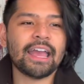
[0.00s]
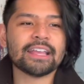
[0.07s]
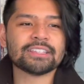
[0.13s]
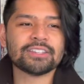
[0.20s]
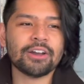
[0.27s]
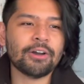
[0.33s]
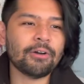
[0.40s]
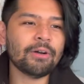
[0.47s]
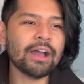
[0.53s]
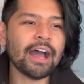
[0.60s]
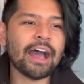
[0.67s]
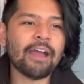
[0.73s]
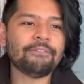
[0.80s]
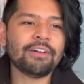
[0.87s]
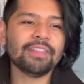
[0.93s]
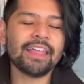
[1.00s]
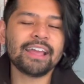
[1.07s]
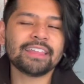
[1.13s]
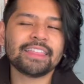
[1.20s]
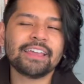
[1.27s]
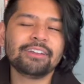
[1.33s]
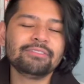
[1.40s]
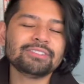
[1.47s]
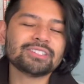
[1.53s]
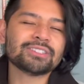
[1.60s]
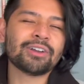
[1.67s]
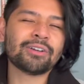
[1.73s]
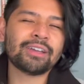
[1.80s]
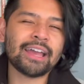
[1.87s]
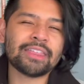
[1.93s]
So I felt like they could have just
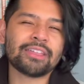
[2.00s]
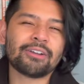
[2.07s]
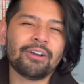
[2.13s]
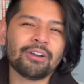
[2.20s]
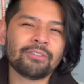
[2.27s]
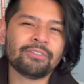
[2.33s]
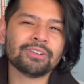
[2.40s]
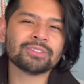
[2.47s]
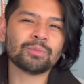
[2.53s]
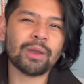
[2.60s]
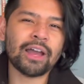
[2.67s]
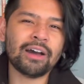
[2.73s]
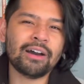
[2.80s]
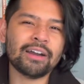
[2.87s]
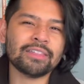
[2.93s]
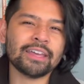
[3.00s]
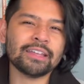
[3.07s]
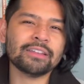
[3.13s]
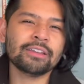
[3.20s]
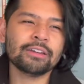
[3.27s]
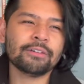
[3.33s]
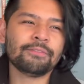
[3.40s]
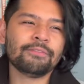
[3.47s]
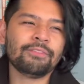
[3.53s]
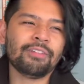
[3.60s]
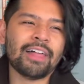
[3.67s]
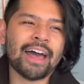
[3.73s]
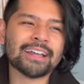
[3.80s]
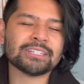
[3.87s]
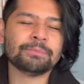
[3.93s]
started at the carnival as well and then
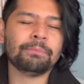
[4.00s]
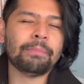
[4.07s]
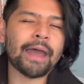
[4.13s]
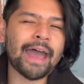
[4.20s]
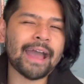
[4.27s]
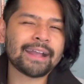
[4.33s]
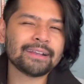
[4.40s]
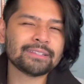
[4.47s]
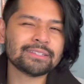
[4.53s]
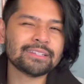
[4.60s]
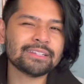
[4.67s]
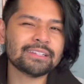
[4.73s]
flashed back